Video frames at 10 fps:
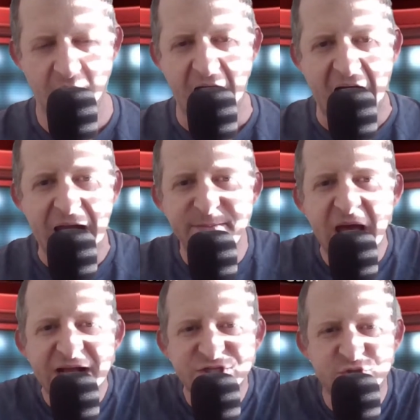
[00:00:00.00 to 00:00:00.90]
I'm
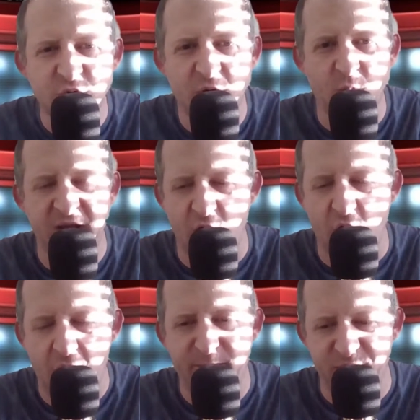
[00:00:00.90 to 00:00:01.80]
not sure what
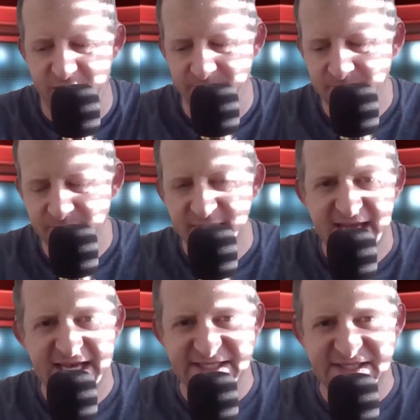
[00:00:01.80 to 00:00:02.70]
Auburn
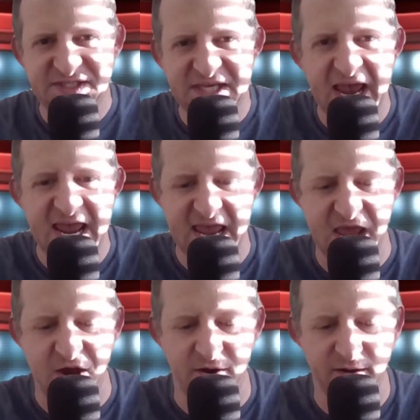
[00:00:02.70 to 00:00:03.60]
is saying
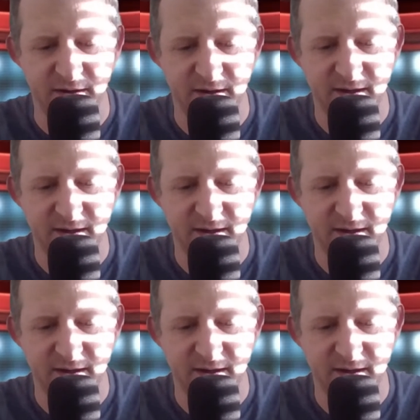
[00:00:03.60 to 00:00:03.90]
here.